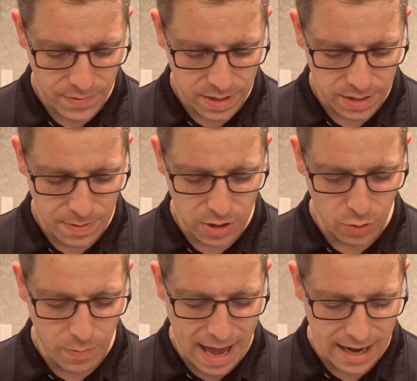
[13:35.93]
special
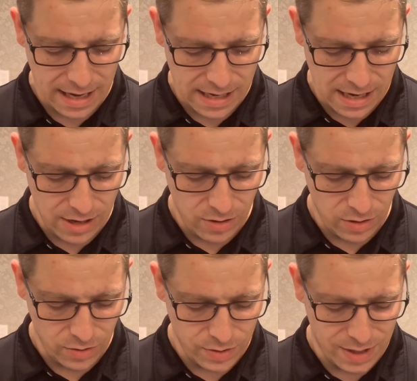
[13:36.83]
pack, and it
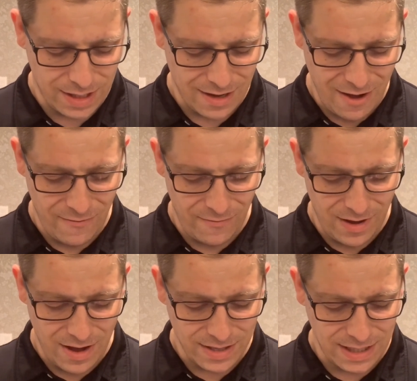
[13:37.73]
includes
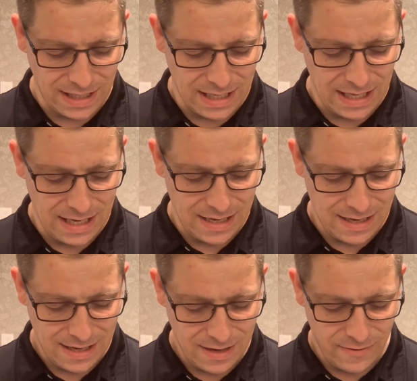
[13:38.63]
a CD
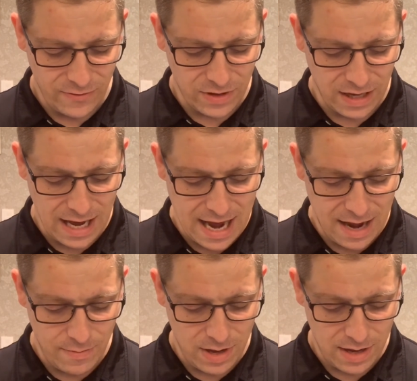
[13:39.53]
for the
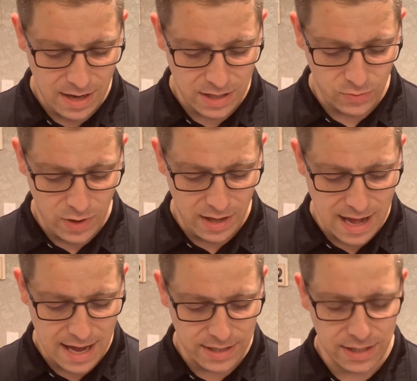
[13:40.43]
game as well
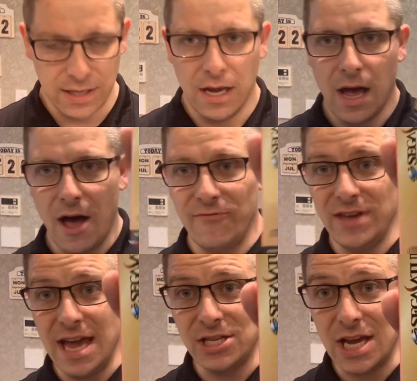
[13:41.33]
as a
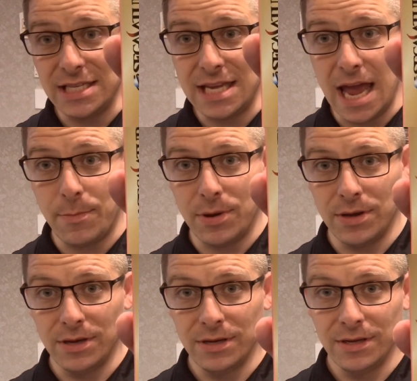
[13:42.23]
VHS tape.
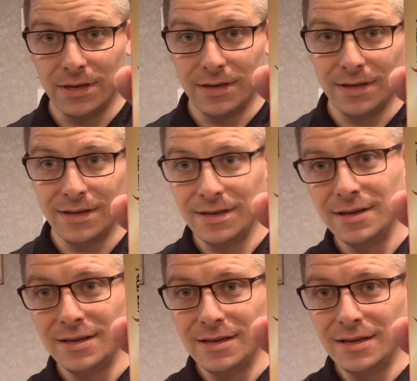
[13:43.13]

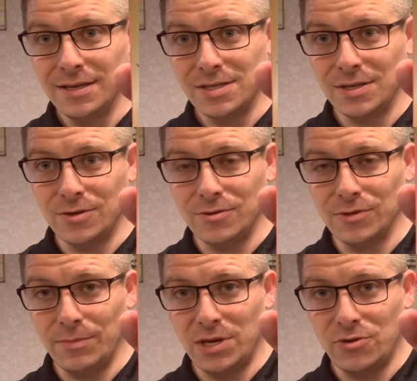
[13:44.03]
So
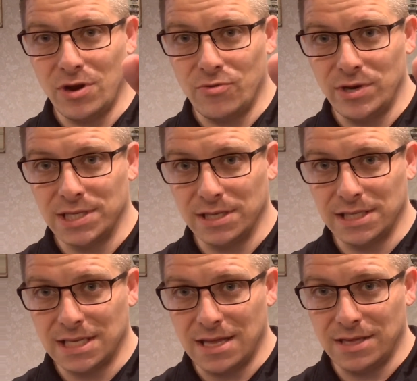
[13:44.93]
Limited Run recently
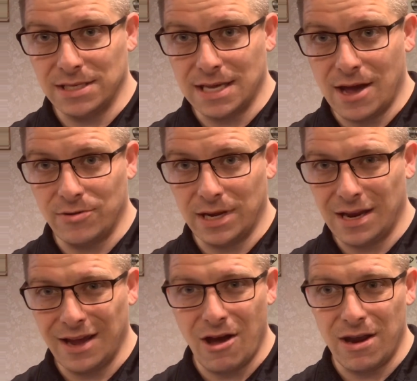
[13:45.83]
sent this out,
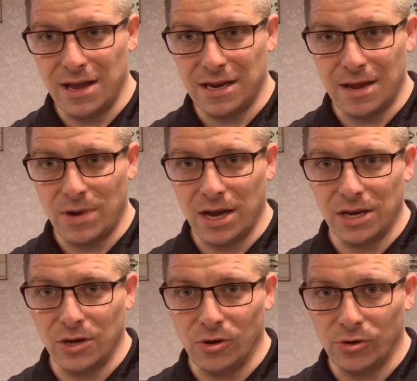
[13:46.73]
and I got it, and I'm not
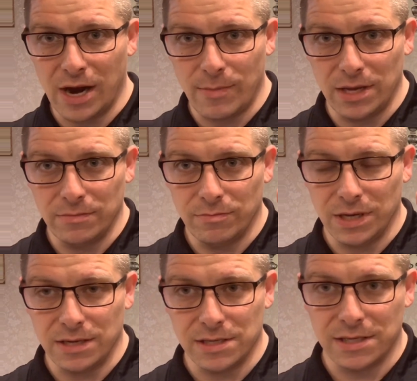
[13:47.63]
gonna go grab it
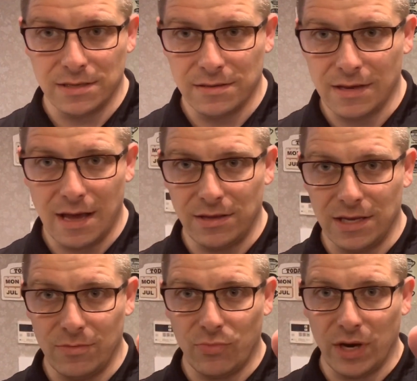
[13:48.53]
because I
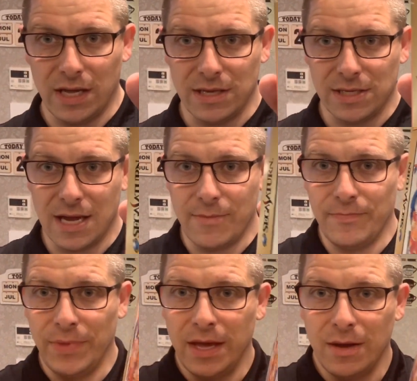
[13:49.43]
didn't bring it this
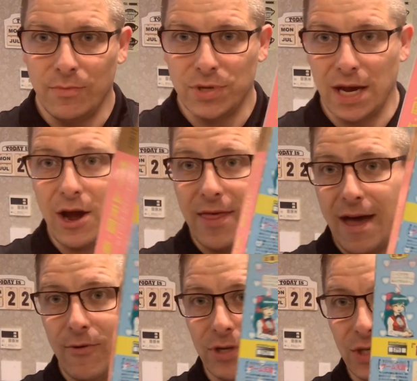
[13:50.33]
time. So I got that one